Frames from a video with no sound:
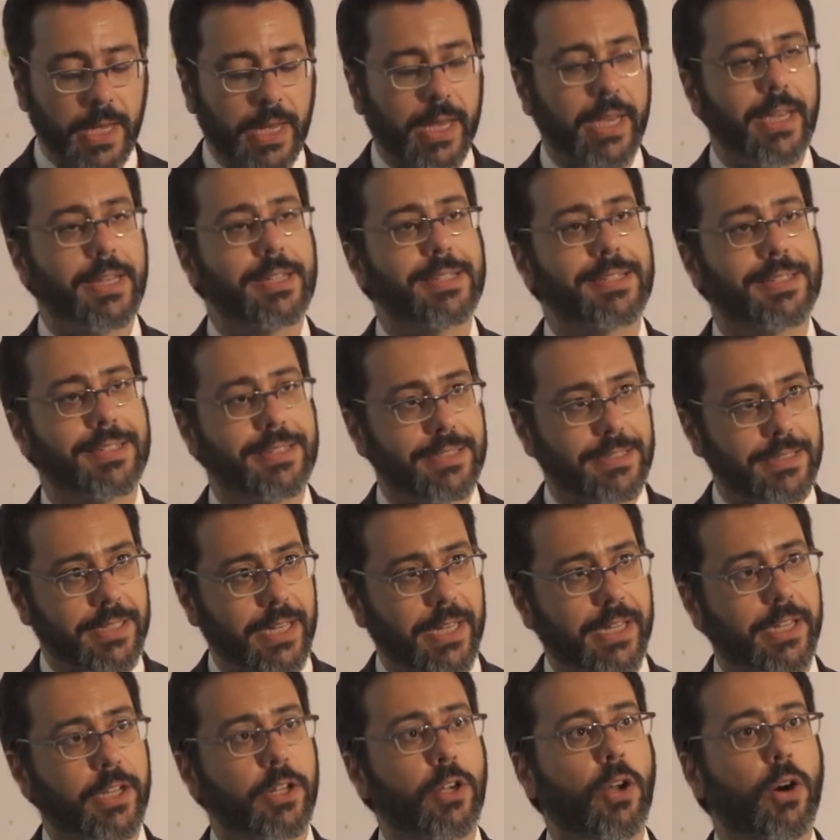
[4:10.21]
is
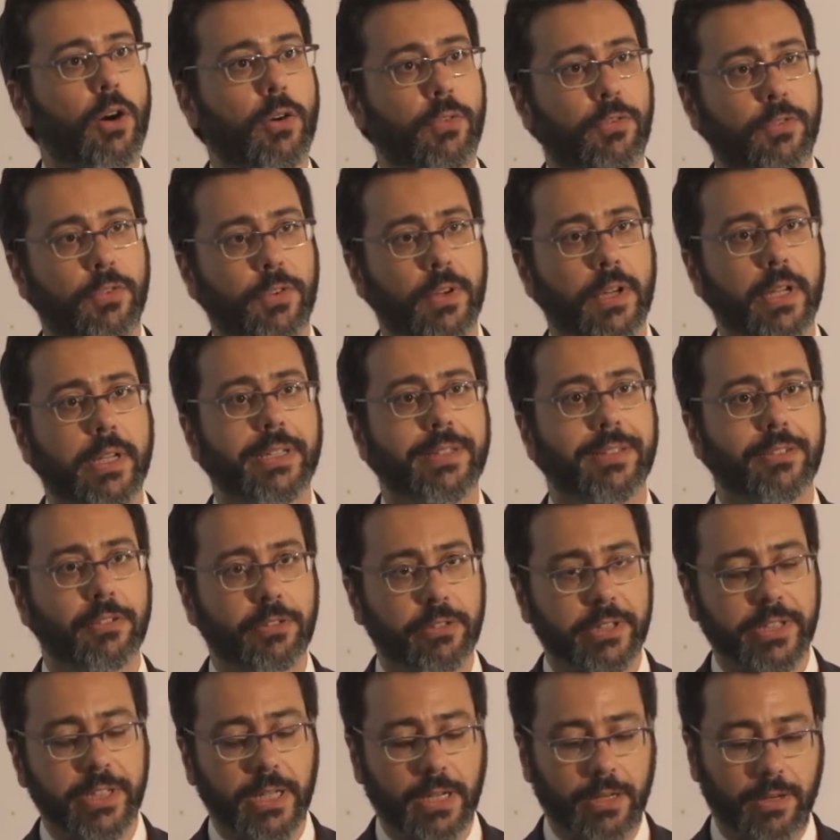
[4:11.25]
taking off in the
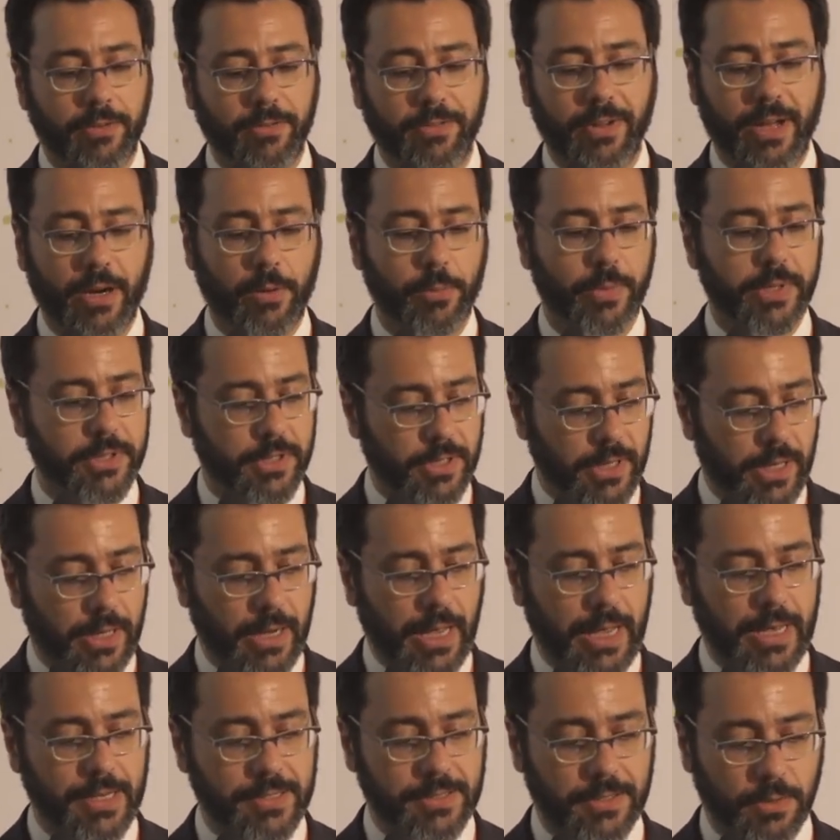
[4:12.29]
real environments
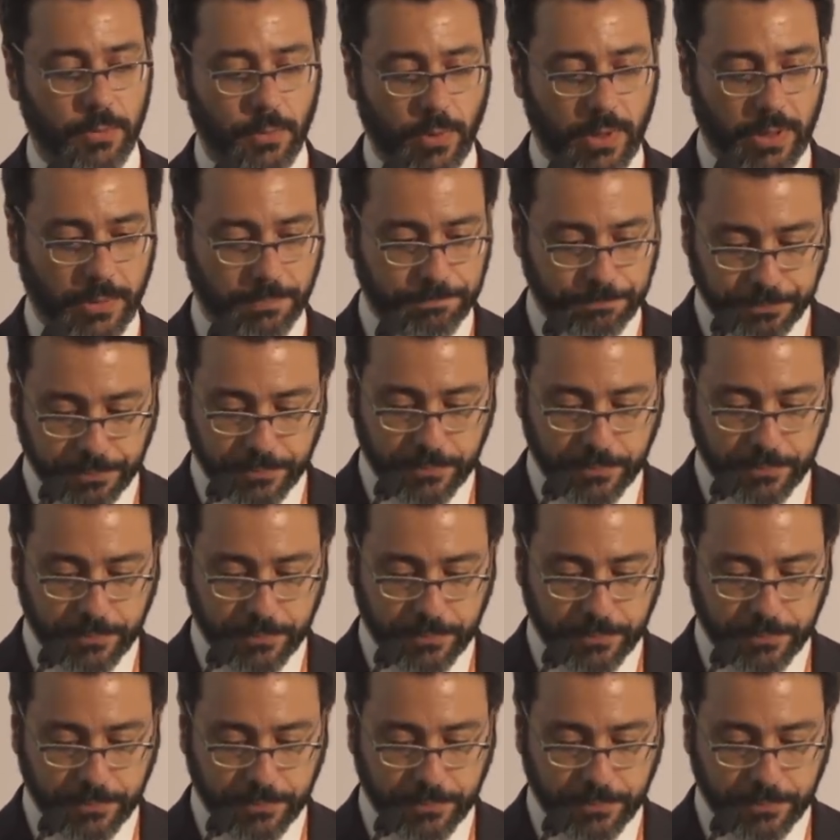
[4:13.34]
as the one